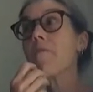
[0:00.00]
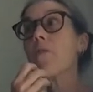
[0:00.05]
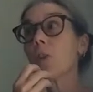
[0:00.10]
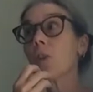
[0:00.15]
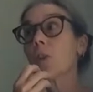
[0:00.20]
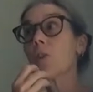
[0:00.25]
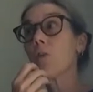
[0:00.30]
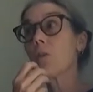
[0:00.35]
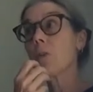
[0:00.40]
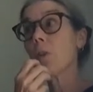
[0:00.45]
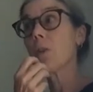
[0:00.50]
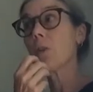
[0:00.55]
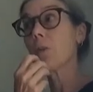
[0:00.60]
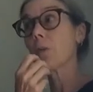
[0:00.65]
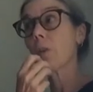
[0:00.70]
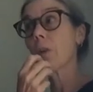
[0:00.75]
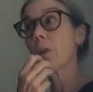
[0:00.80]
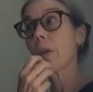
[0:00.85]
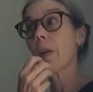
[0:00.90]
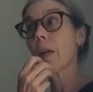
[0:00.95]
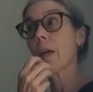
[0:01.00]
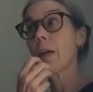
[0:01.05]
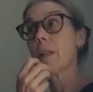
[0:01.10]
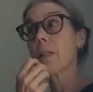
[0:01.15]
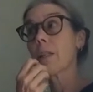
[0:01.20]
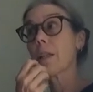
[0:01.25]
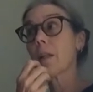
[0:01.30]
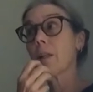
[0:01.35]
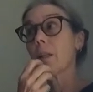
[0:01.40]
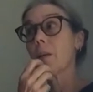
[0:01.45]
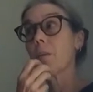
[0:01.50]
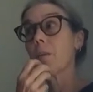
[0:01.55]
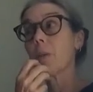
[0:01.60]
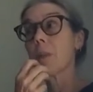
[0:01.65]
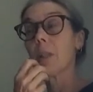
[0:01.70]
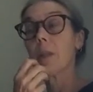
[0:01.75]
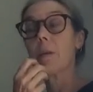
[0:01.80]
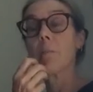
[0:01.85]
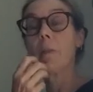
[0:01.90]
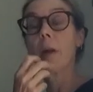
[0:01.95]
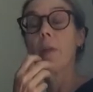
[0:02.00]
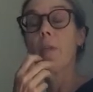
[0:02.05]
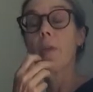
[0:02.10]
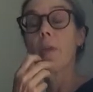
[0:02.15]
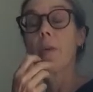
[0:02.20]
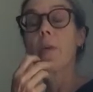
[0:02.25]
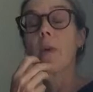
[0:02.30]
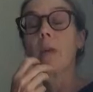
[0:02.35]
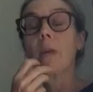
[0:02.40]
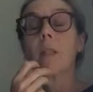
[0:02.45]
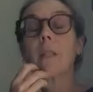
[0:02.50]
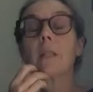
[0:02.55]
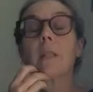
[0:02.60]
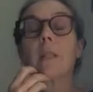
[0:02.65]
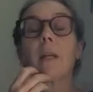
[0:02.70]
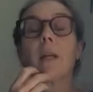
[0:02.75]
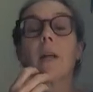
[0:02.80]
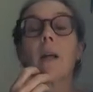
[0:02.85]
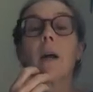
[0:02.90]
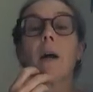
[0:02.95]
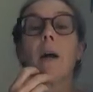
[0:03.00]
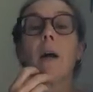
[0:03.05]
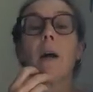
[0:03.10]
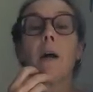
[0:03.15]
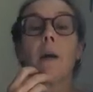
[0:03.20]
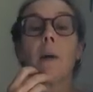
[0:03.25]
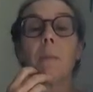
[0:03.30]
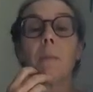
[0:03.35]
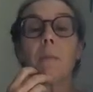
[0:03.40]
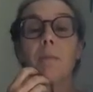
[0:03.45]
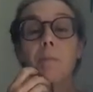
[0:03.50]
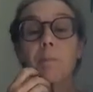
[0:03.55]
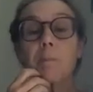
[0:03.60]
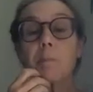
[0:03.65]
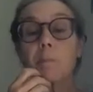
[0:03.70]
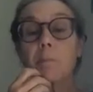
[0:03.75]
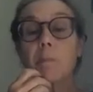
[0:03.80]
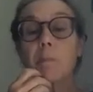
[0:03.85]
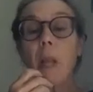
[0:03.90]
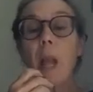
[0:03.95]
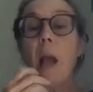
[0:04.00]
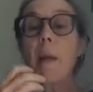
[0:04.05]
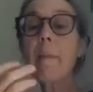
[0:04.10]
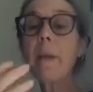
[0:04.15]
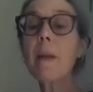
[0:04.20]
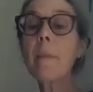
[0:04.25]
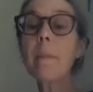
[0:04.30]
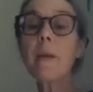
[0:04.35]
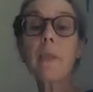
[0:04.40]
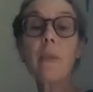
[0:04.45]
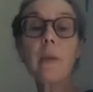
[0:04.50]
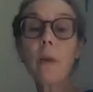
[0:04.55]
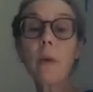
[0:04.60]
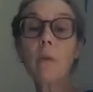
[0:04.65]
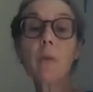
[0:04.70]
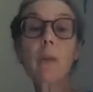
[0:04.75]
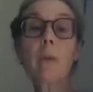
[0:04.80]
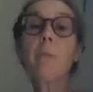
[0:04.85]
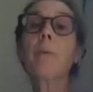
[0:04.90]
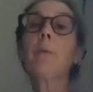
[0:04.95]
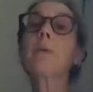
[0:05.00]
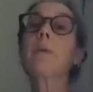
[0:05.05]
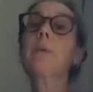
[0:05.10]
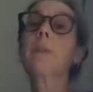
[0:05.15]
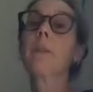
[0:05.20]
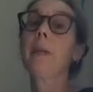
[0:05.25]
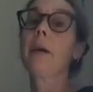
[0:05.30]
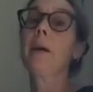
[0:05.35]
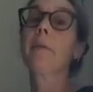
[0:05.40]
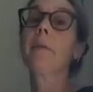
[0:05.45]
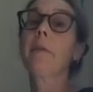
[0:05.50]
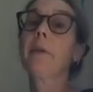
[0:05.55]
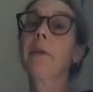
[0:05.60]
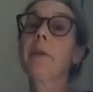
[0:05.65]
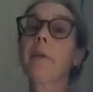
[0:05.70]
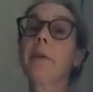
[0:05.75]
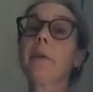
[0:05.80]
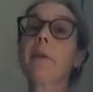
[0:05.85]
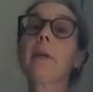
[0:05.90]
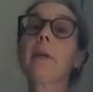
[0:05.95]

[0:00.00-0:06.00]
first funeral that I attended was in my 30s. Um, I may be the only person out there that